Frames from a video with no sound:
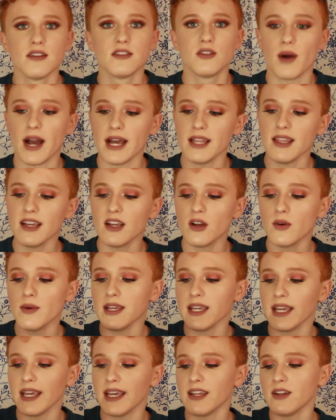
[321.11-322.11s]
So I like
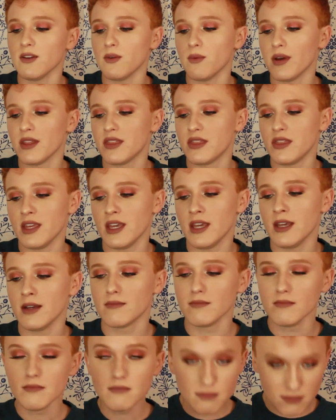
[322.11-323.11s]
going in with
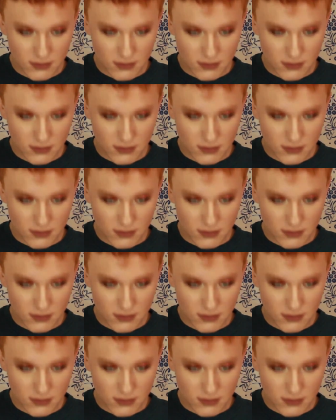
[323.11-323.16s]
the,